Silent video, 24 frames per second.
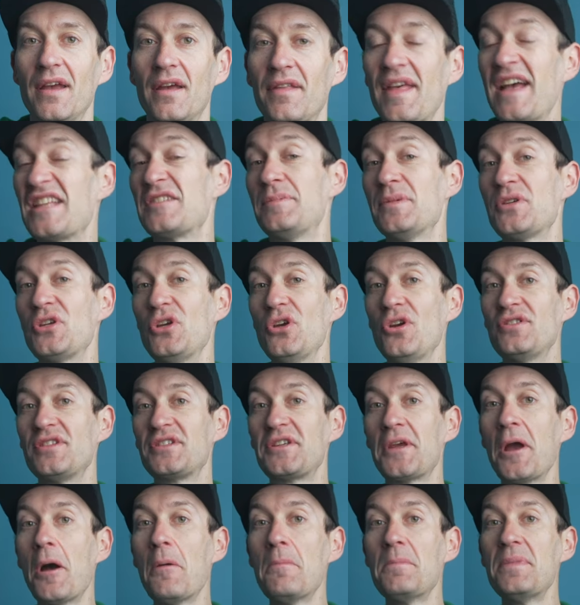That's because the
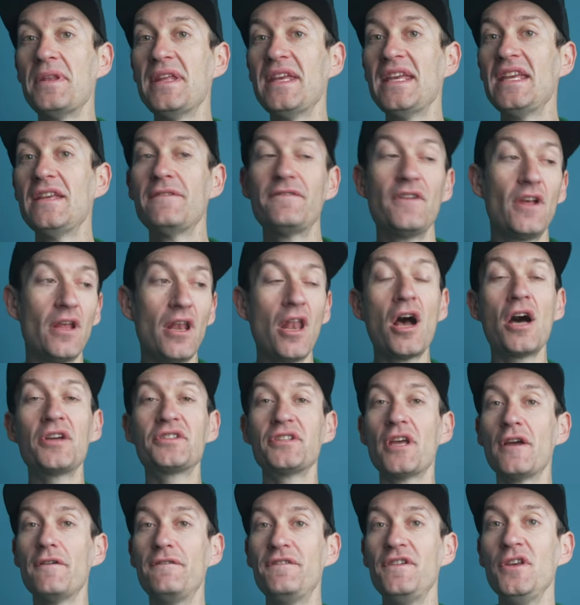company for the
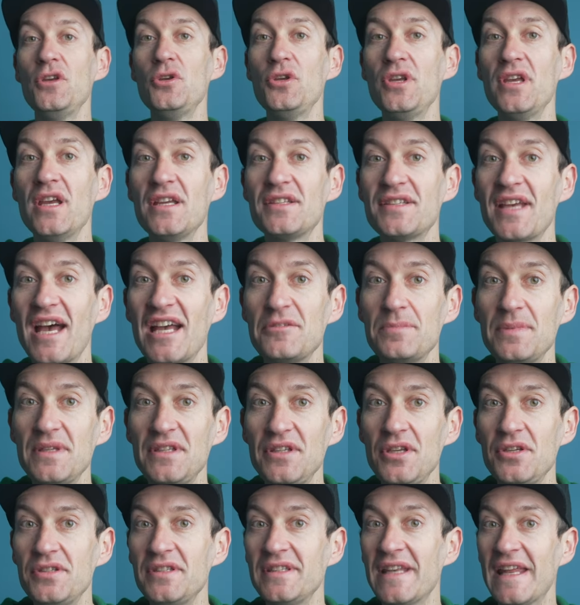last few years has been
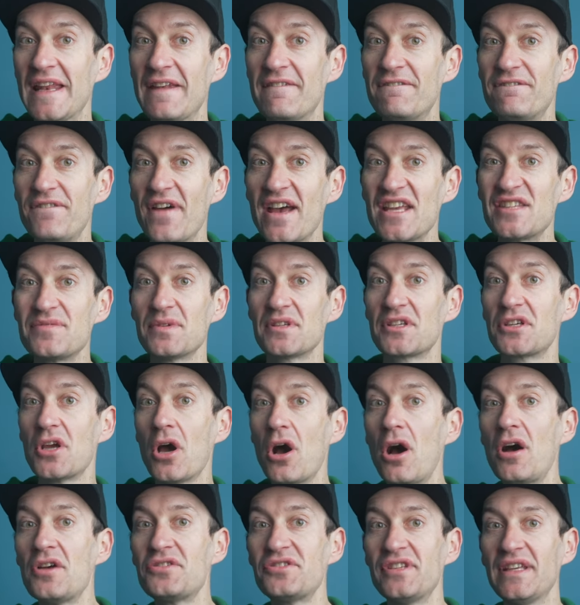using investment
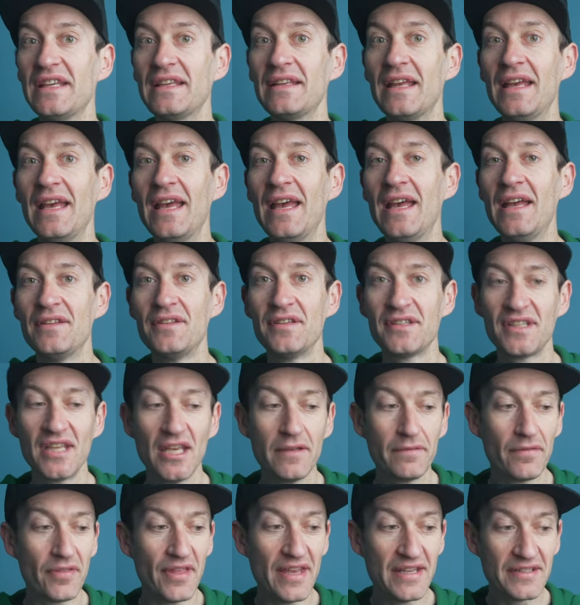casting to
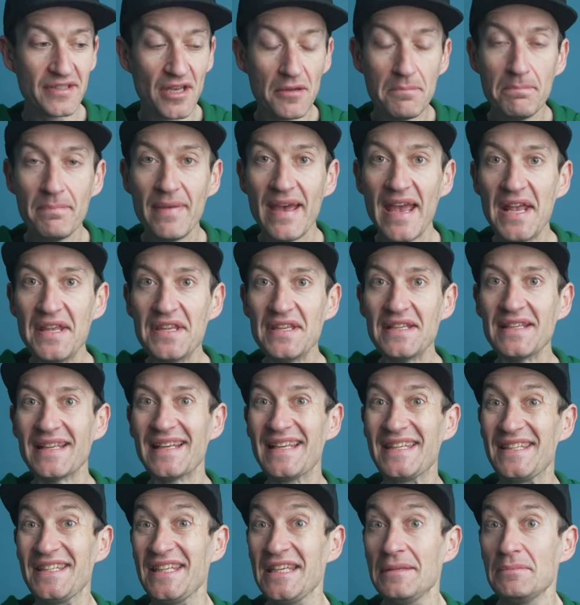give these amazing
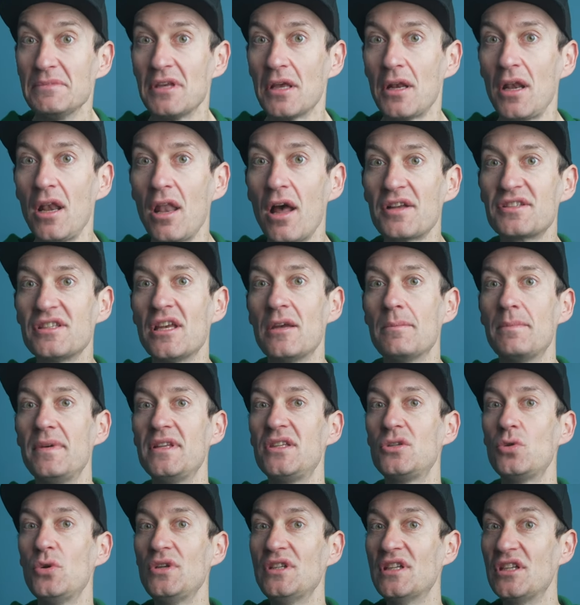seamless lugs
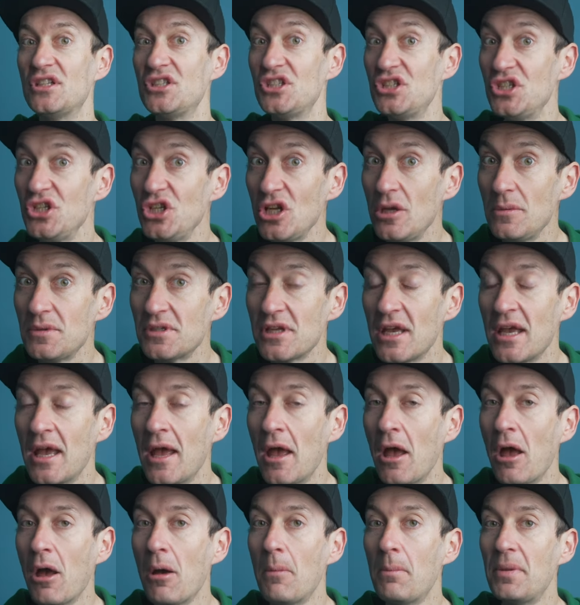between the tubes,
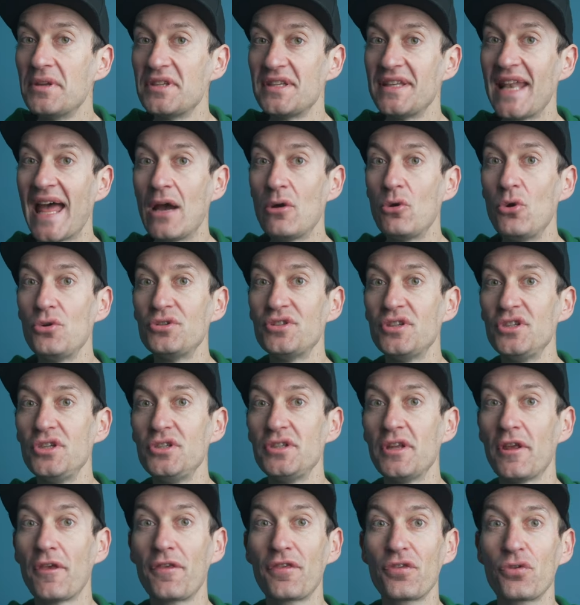but now also
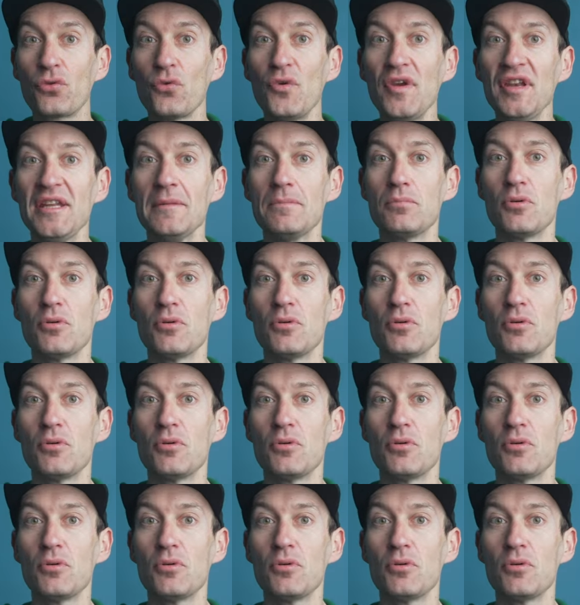using 3D